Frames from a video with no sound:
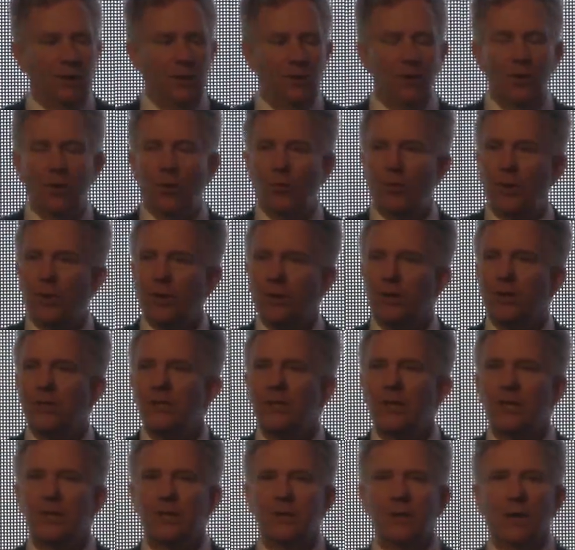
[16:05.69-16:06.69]
No, they're going to
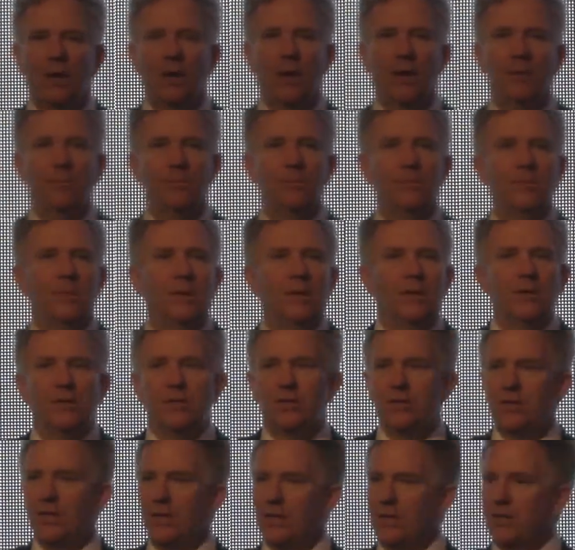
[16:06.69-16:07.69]
take um,
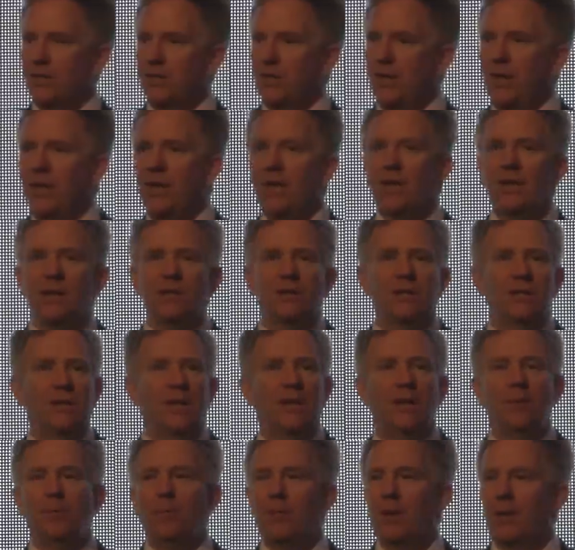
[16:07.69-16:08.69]
six, eight,
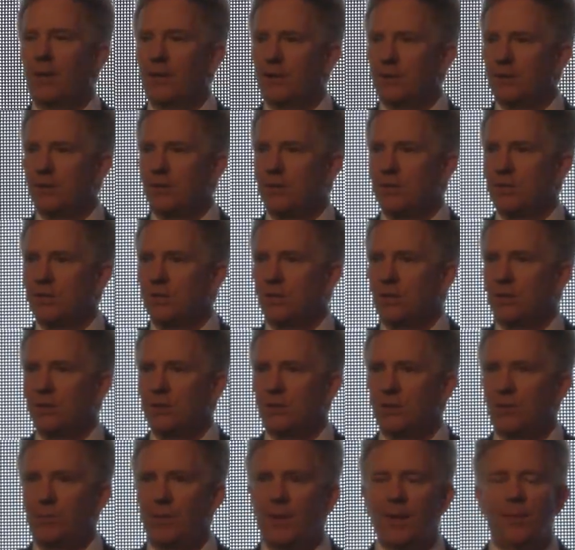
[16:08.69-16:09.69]
ten months
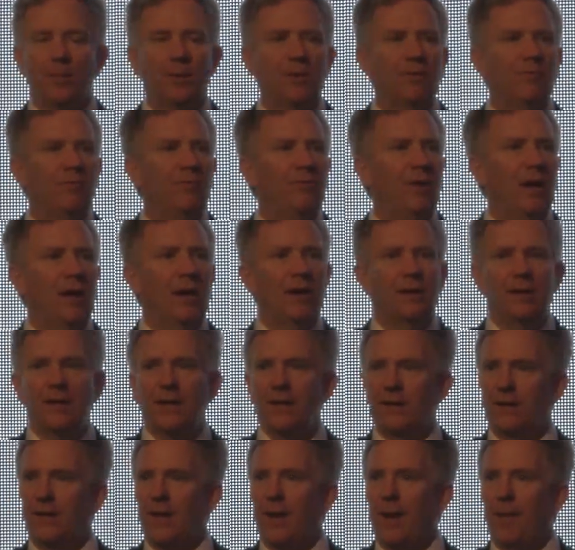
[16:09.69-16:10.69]
to be able to
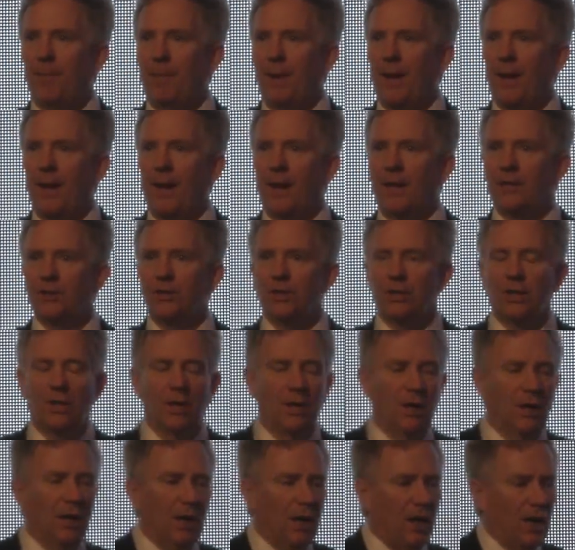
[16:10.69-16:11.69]
validate that patch.
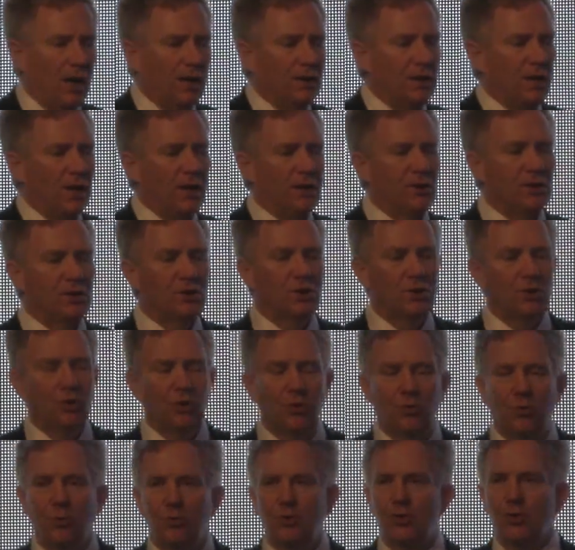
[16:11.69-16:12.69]
And, and
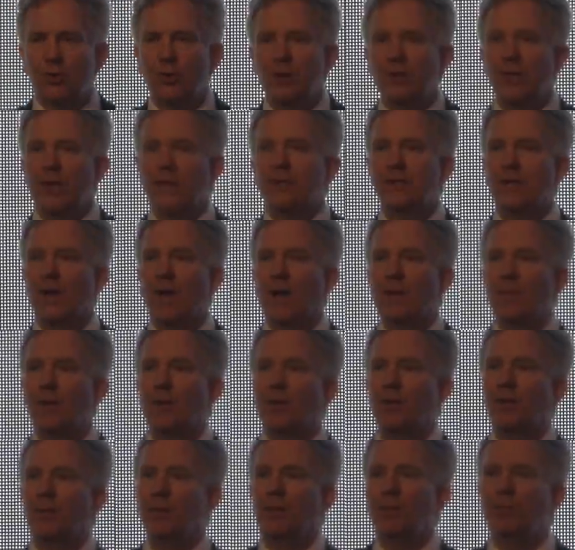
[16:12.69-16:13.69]
so during that time,
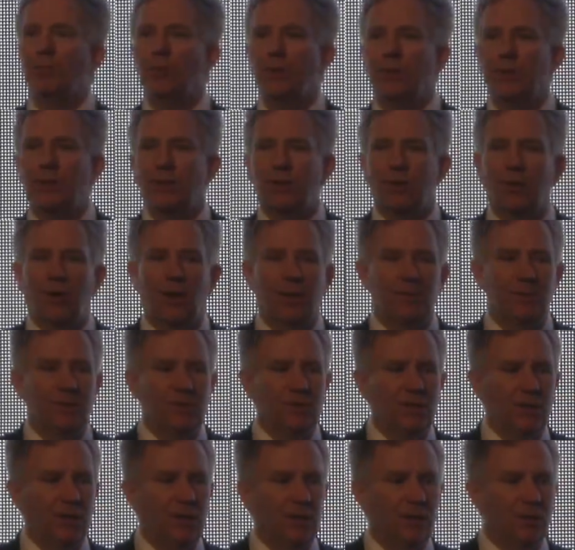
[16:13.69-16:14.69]
they're going to be putting in
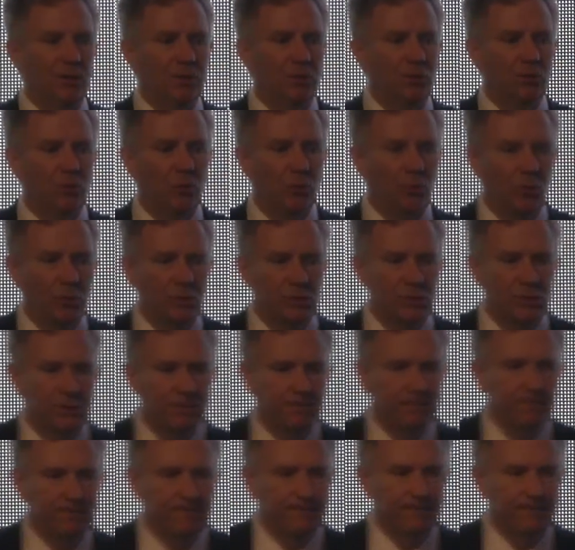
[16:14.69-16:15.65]
compensating controls.